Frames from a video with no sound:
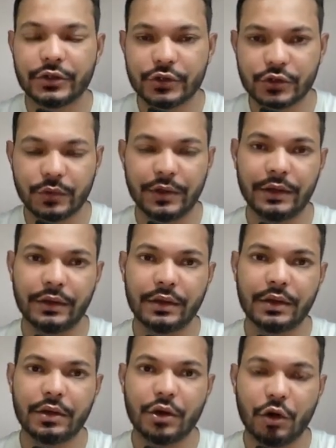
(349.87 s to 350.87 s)
showing
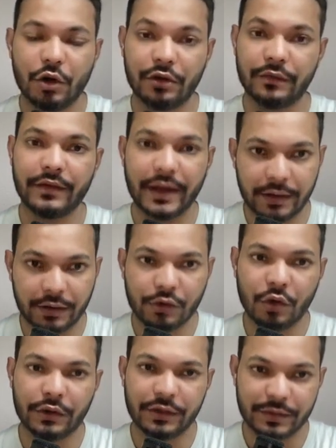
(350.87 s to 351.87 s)
or firing
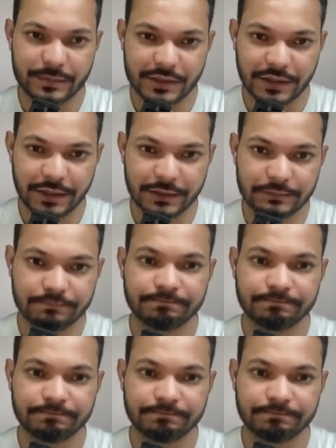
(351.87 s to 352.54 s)
on the website.